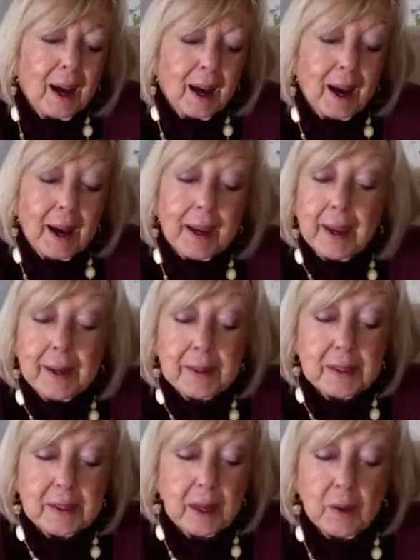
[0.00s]
I
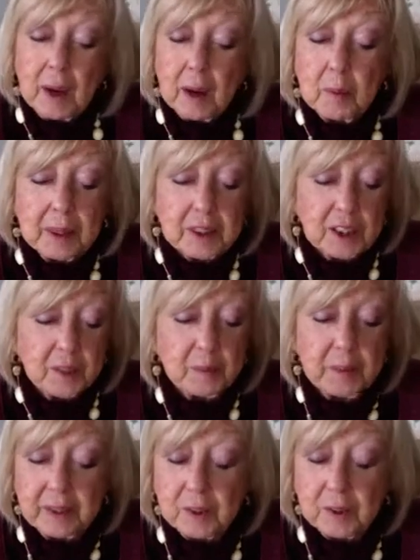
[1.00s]
can't tell you how much it
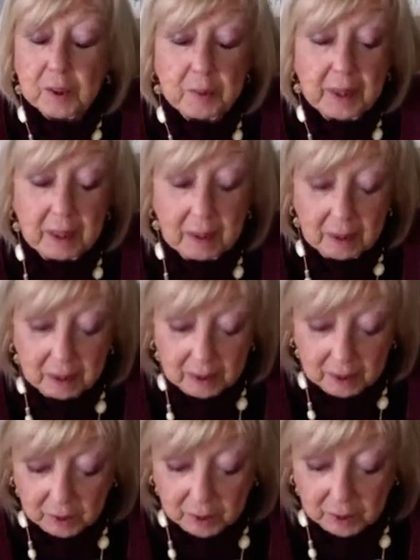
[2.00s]
meant to me
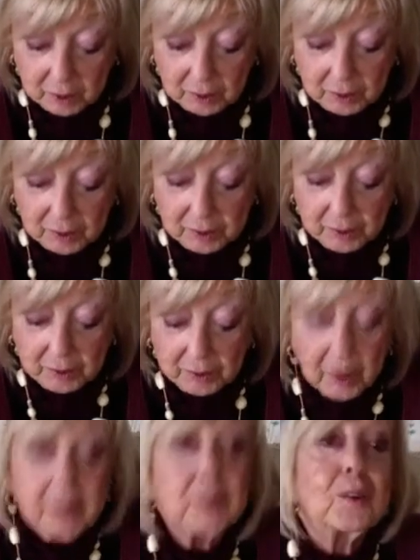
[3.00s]

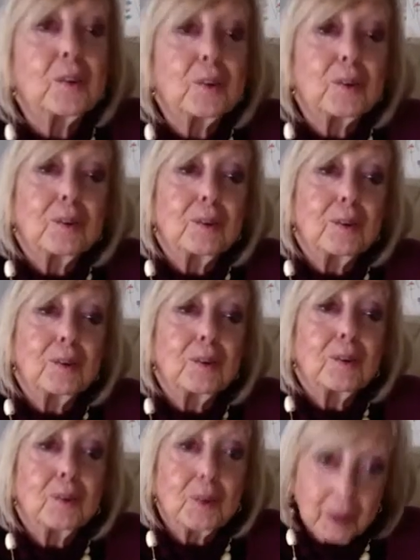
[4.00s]
not
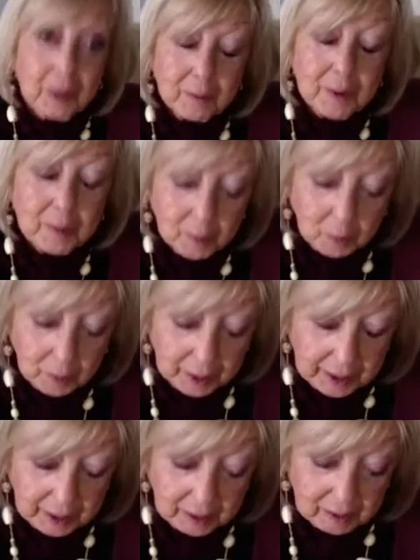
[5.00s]
to give them
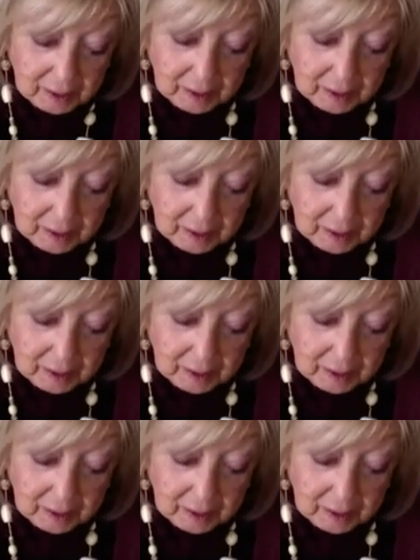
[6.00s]
away.